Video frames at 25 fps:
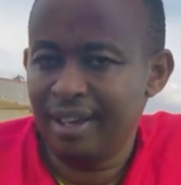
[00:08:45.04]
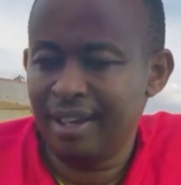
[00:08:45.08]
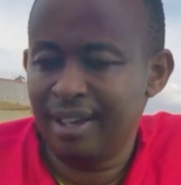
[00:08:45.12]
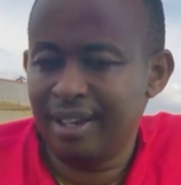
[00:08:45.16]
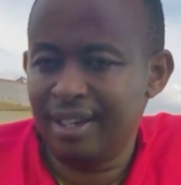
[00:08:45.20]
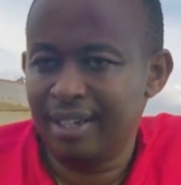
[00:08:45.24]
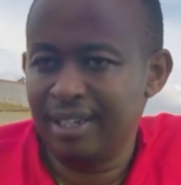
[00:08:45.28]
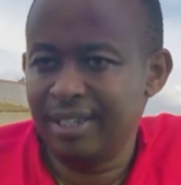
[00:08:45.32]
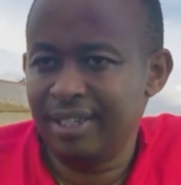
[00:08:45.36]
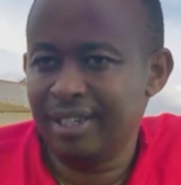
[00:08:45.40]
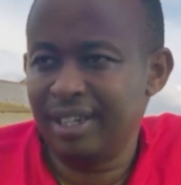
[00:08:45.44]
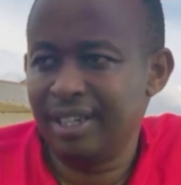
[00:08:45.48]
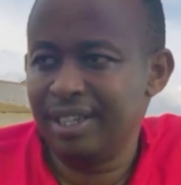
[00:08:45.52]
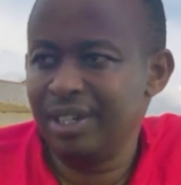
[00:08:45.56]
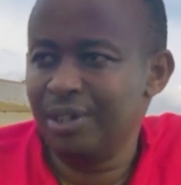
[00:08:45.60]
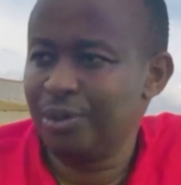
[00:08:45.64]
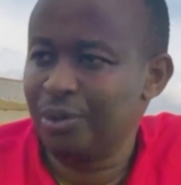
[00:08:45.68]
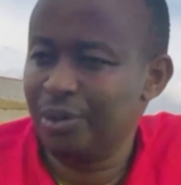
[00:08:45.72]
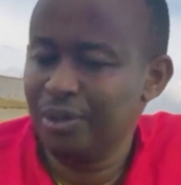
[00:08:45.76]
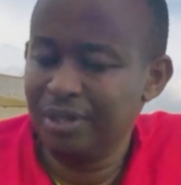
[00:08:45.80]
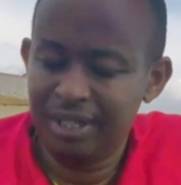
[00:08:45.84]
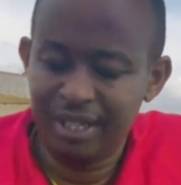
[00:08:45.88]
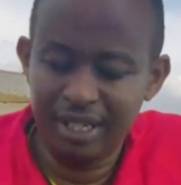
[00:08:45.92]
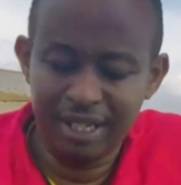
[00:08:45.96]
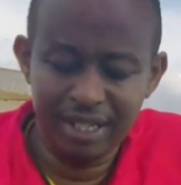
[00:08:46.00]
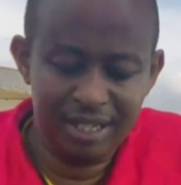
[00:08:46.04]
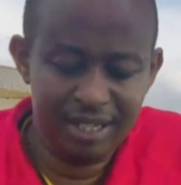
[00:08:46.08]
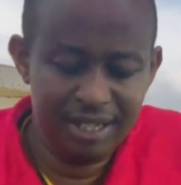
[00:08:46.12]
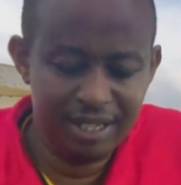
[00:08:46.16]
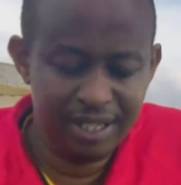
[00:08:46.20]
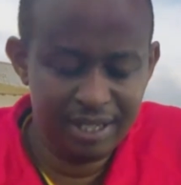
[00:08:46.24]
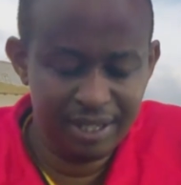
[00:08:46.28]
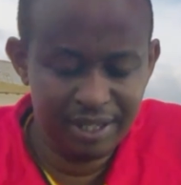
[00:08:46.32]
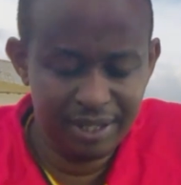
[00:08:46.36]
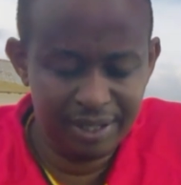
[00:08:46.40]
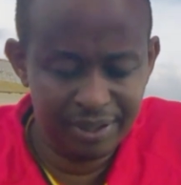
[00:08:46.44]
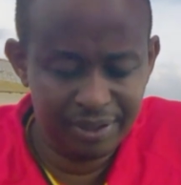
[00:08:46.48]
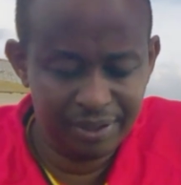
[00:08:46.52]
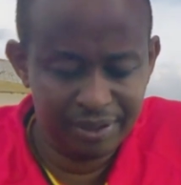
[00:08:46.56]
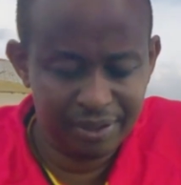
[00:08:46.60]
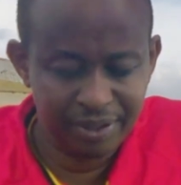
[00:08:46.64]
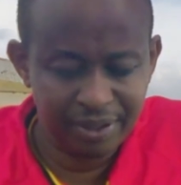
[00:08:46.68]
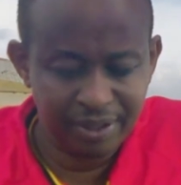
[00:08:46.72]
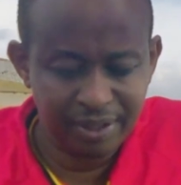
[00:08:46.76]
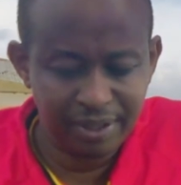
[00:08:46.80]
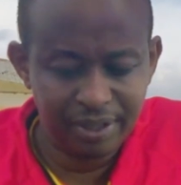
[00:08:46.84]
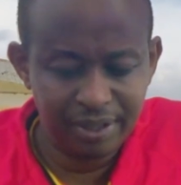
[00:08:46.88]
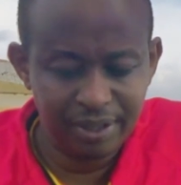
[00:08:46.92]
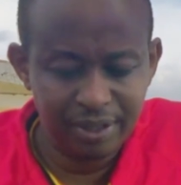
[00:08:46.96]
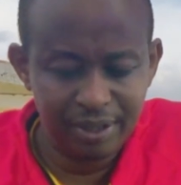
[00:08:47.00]
And in content
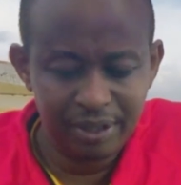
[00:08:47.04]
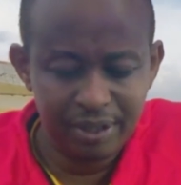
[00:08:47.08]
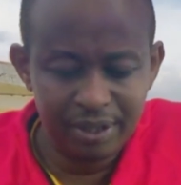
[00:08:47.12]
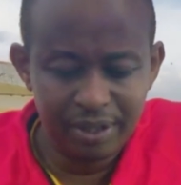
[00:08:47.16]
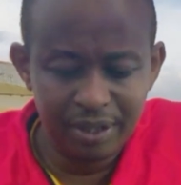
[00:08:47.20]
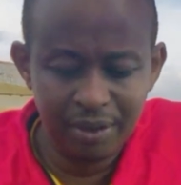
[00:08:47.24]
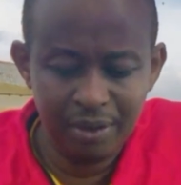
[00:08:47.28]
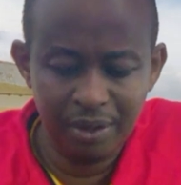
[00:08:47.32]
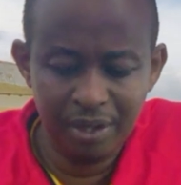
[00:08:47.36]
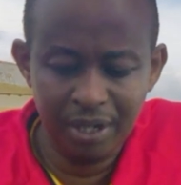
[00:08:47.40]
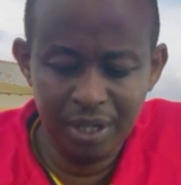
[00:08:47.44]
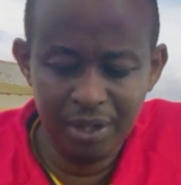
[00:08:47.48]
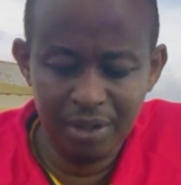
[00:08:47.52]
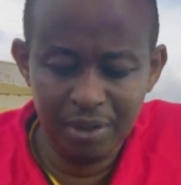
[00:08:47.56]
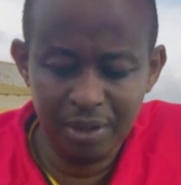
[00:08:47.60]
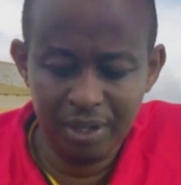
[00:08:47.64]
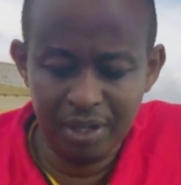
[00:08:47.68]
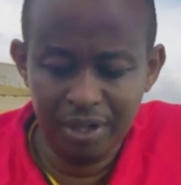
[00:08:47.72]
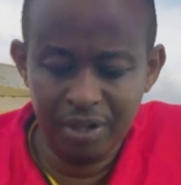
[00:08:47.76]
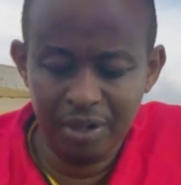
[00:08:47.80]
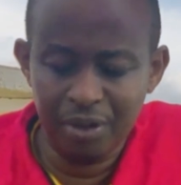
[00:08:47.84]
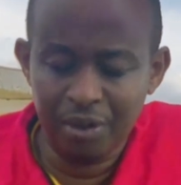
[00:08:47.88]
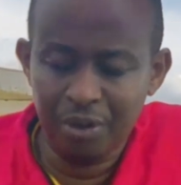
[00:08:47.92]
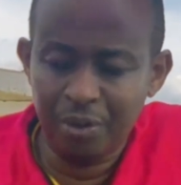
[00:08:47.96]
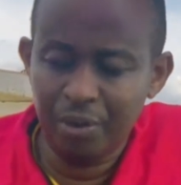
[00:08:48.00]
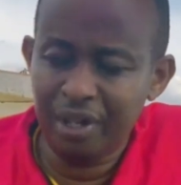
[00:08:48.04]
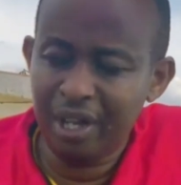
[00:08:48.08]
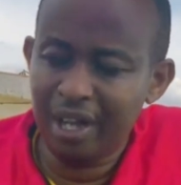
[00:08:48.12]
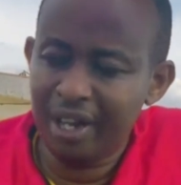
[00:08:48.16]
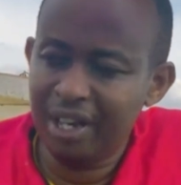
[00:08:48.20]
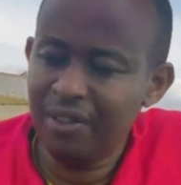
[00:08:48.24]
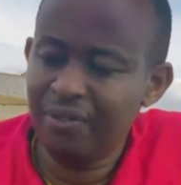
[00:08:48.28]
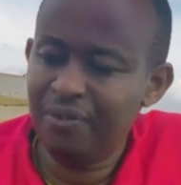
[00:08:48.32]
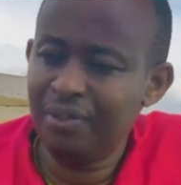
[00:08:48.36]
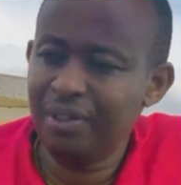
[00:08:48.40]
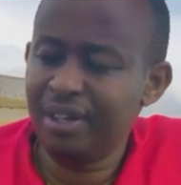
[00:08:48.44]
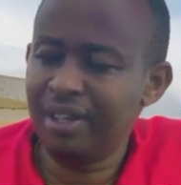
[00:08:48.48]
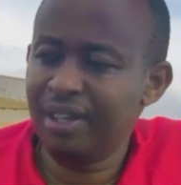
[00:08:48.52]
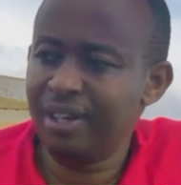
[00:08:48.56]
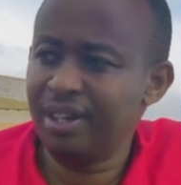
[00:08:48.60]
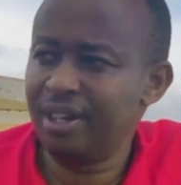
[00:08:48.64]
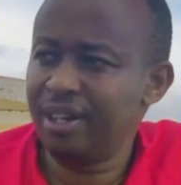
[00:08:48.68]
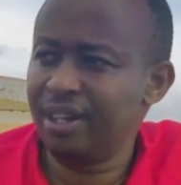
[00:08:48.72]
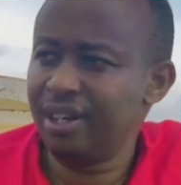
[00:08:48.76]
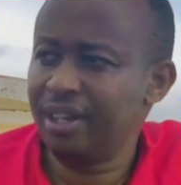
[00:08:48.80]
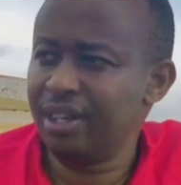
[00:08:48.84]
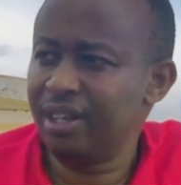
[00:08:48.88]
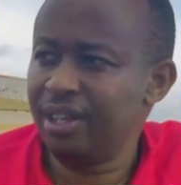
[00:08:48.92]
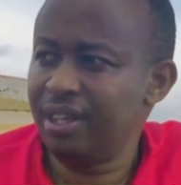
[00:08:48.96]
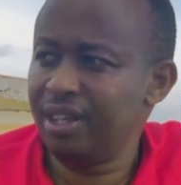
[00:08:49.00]
creation, we are living in
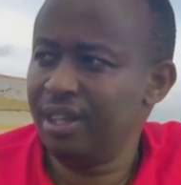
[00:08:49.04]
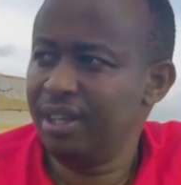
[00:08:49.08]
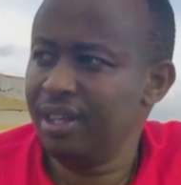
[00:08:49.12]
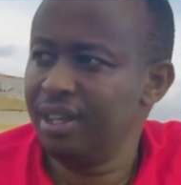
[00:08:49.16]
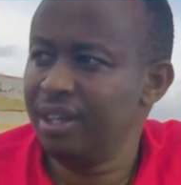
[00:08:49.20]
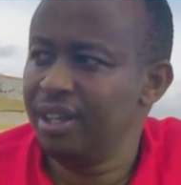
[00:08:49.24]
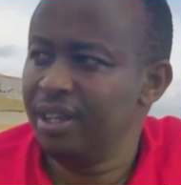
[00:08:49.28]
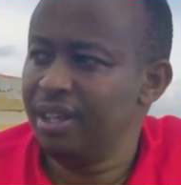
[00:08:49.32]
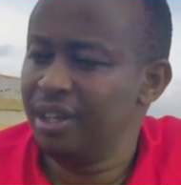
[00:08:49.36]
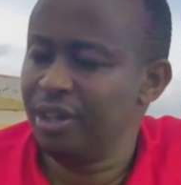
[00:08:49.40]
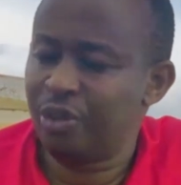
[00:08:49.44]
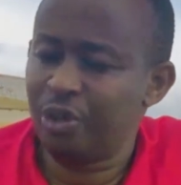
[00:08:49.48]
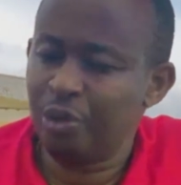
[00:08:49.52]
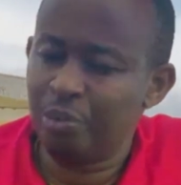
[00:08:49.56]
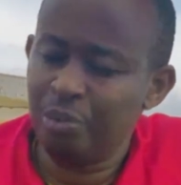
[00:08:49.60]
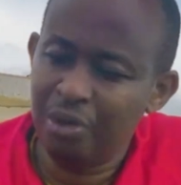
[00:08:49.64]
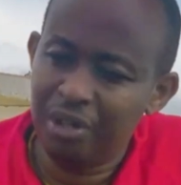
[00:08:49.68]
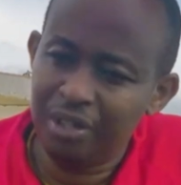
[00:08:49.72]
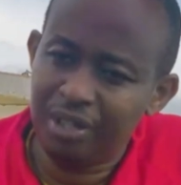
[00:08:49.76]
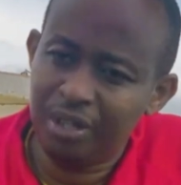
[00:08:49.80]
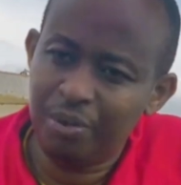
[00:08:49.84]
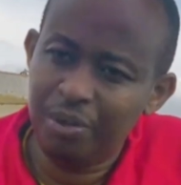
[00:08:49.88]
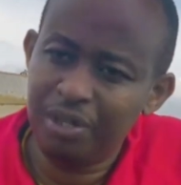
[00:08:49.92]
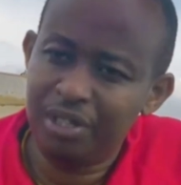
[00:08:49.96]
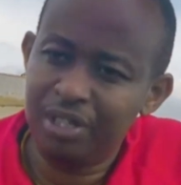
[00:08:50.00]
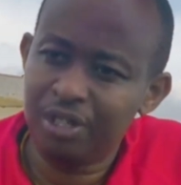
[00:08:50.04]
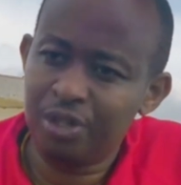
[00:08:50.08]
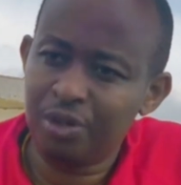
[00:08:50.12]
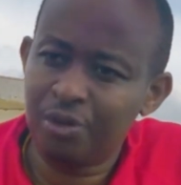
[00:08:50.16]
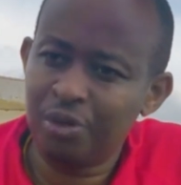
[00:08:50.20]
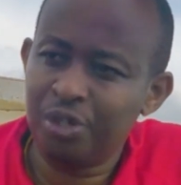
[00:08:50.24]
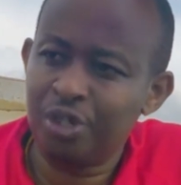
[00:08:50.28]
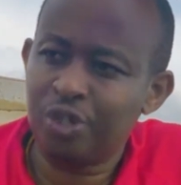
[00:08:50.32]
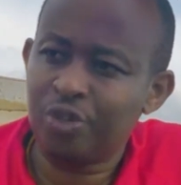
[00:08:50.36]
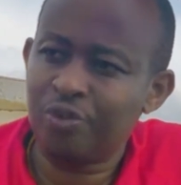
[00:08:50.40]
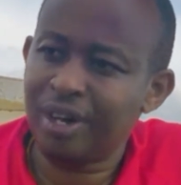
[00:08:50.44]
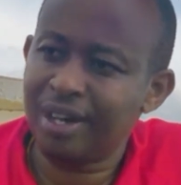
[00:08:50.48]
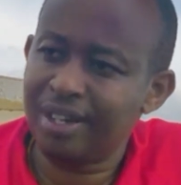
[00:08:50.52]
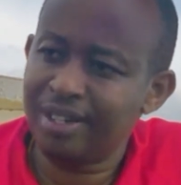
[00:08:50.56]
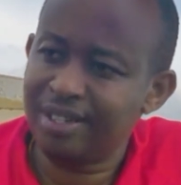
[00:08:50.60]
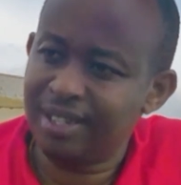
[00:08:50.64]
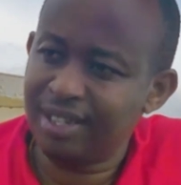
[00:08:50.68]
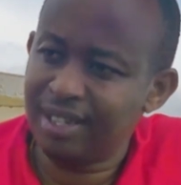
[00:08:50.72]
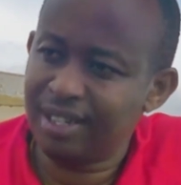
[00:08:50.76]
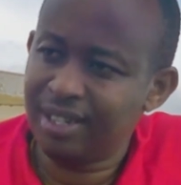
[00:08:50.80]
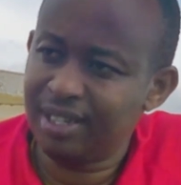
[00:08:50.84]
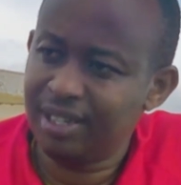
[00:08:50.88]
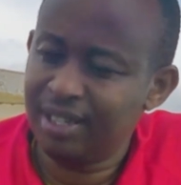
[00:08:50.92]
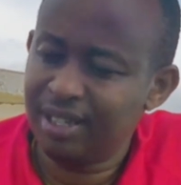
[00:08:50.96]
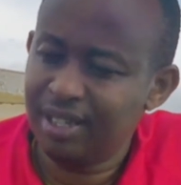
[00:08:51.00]
a community which is not
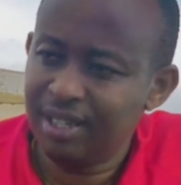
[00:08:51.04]
structured.